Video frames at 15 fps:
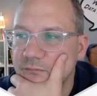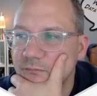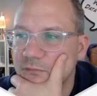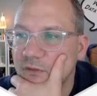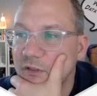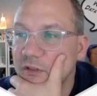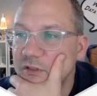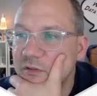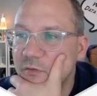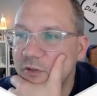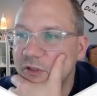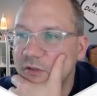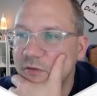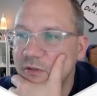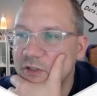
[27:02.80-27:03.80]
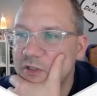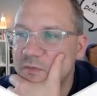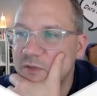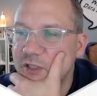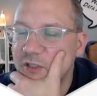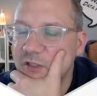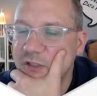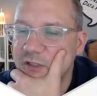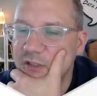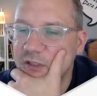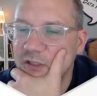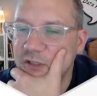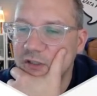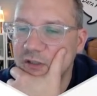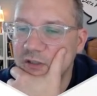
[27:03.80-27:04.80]
It looks really, really small on
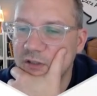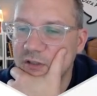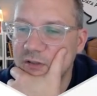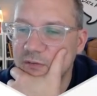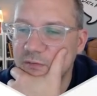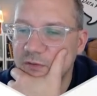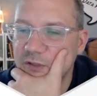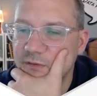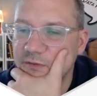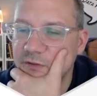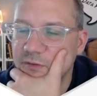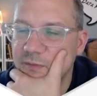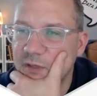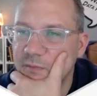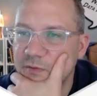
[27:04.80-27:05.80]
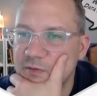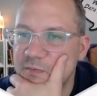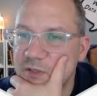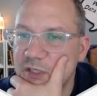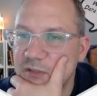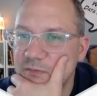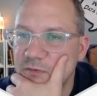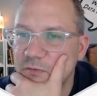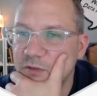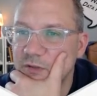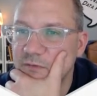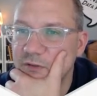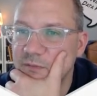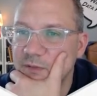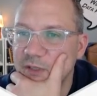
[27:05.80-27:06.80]
the whenever the map is big, but
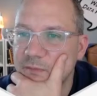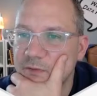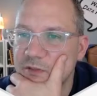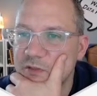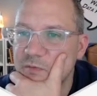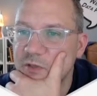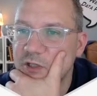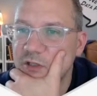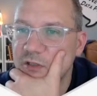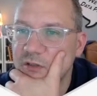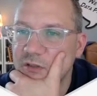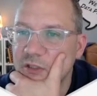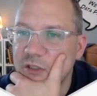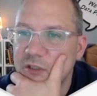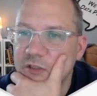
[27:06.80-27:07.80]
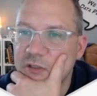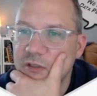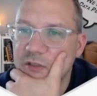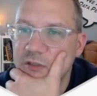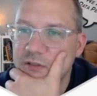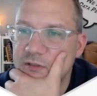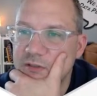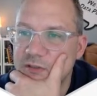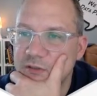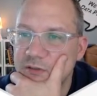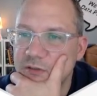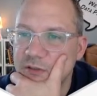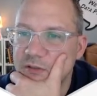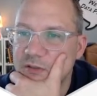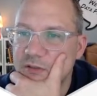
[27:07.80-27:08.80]
whenever the map is small, it still
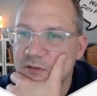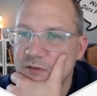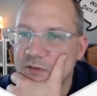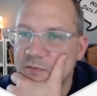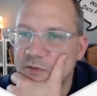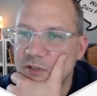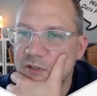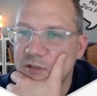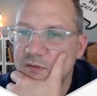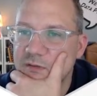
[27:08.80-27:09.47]
looks small.